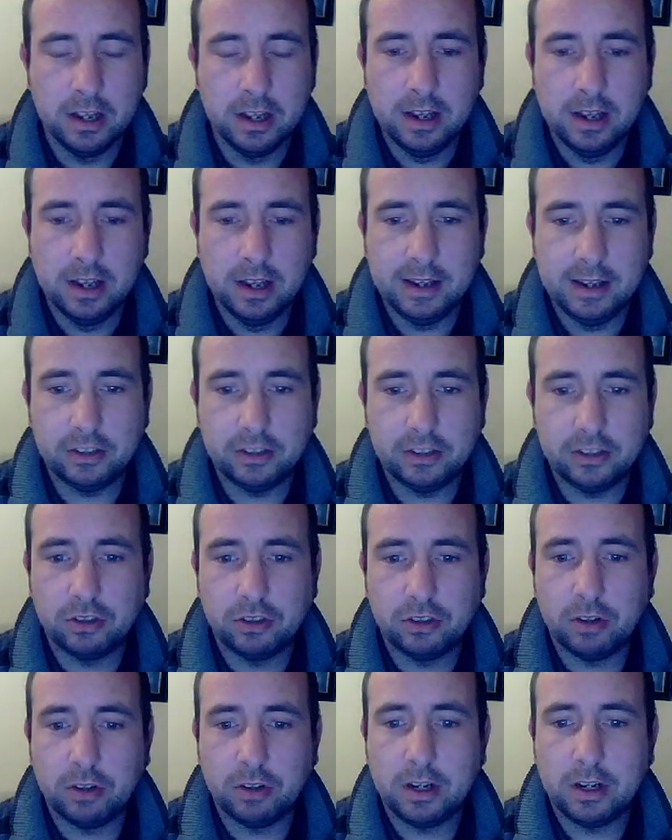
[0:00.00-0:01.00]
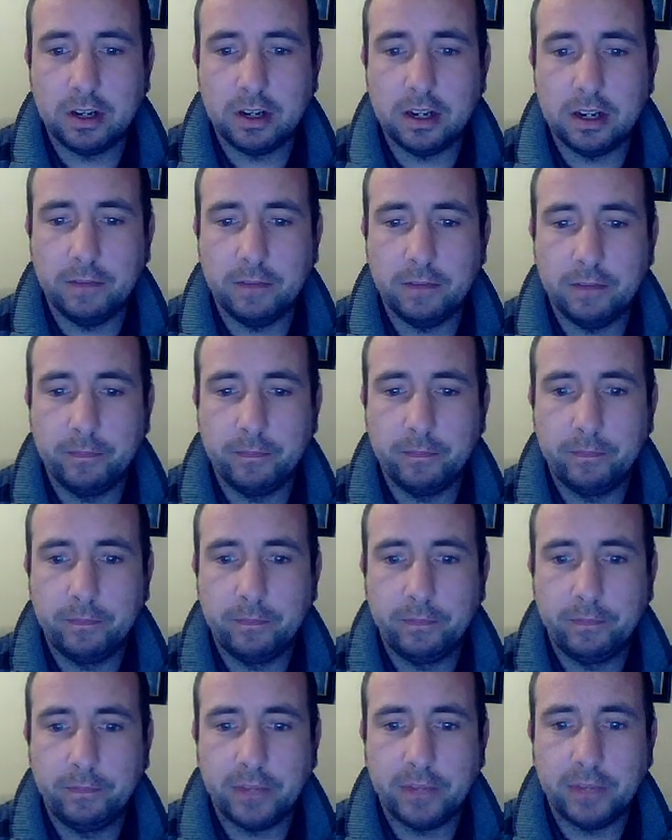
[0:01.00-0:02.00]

Historically, the